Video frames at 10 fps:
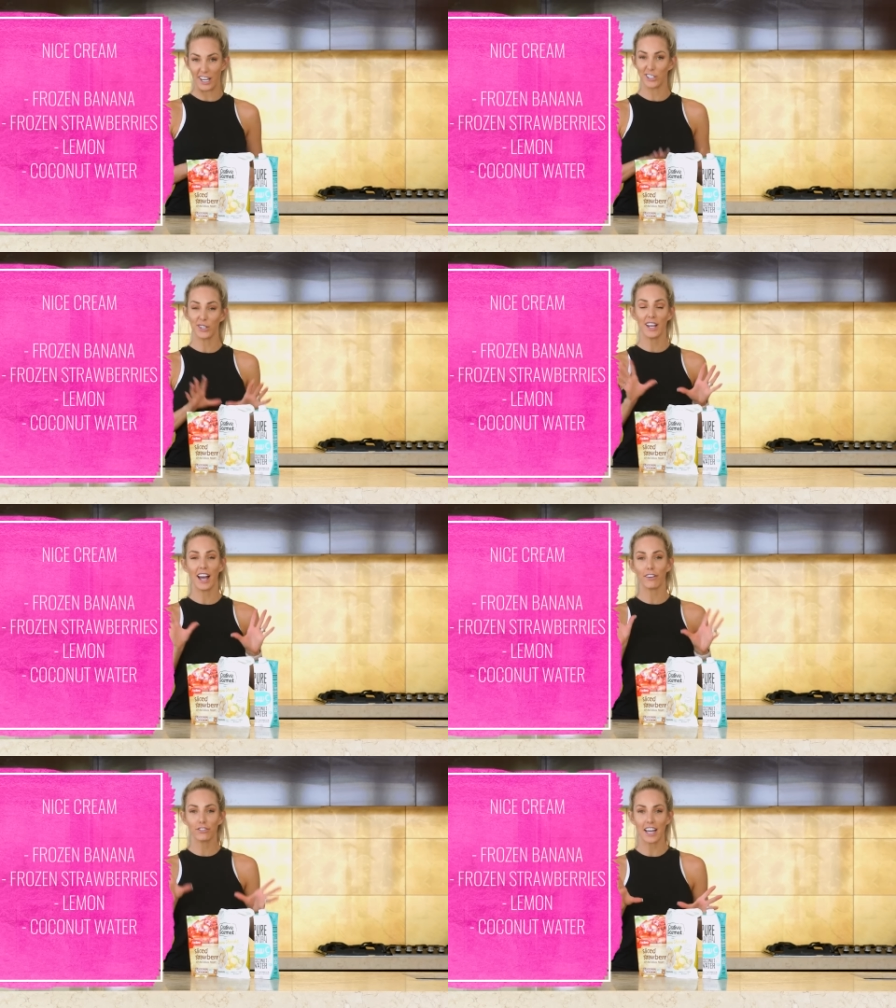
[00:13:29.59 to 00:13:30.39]
You don't
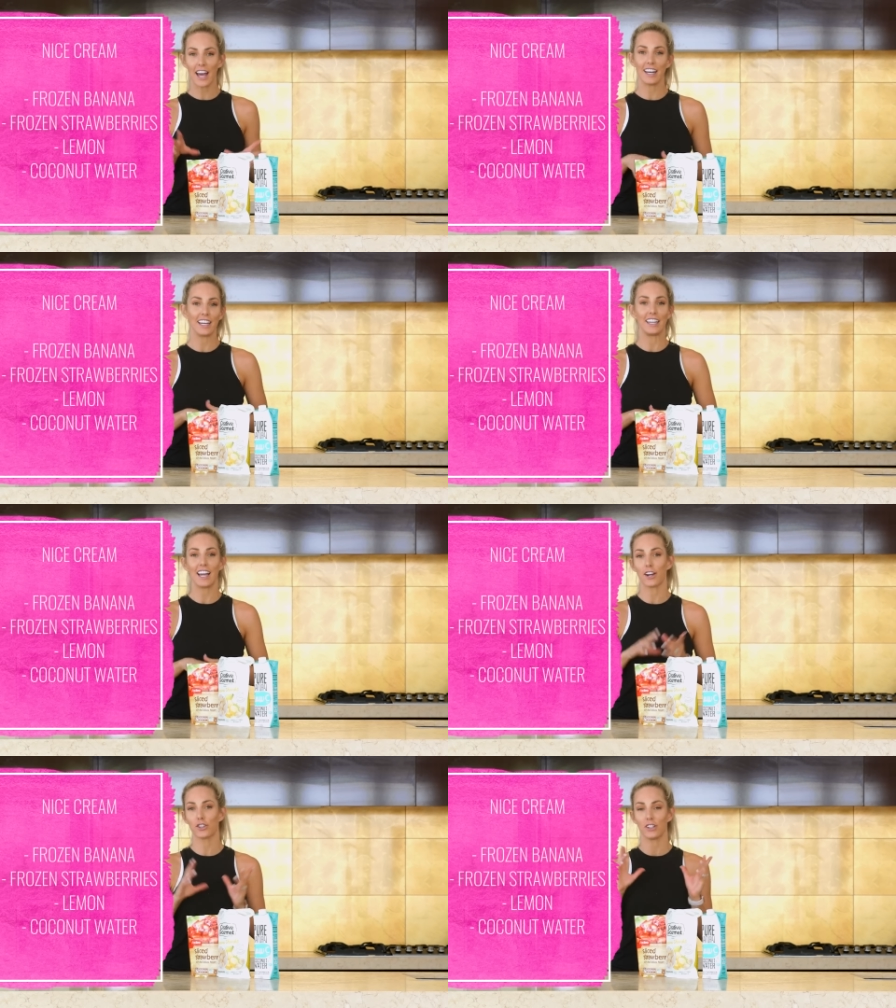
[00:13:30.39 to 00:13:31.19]
have to add any
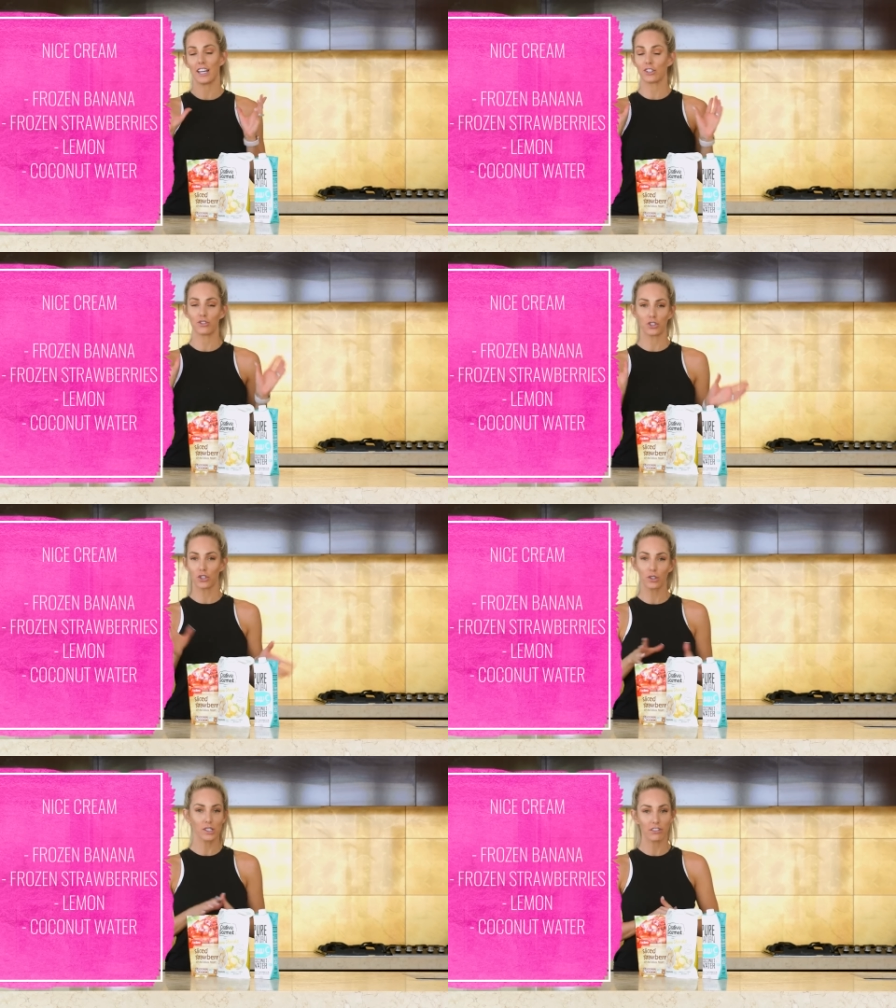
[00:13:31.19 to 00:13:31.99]
extra
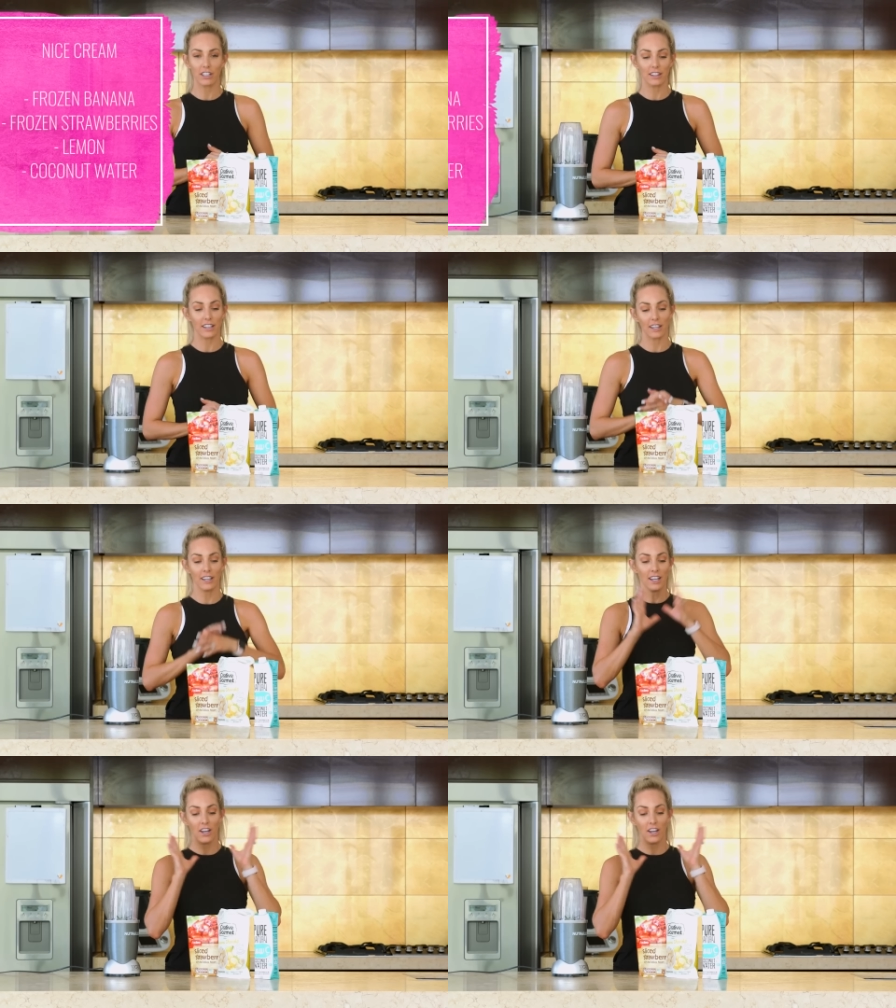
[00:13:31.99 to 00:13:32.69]
sugars or anything.